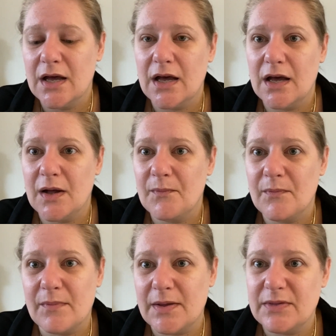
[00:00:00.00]

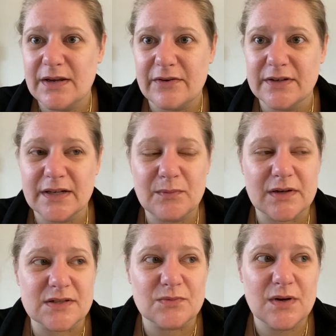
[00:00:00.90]
and they are in
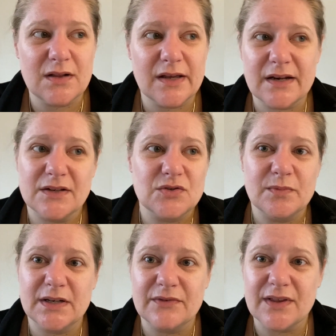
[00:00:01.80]
Denmark as well, and I do
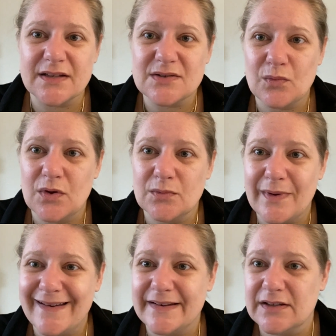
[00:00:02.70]
believe that's a
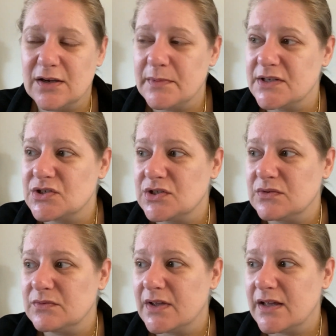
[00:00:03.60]
worldwide common
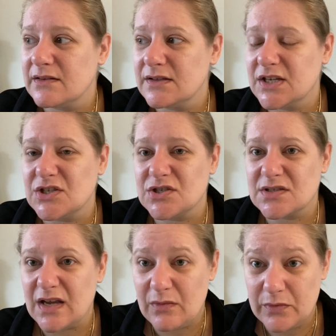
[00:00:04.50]
issue, that kitchens
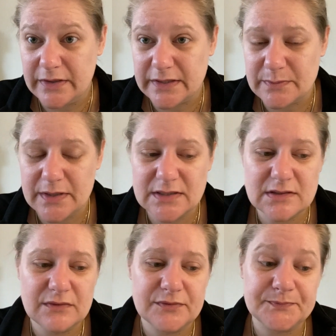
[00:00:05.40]
are really expensive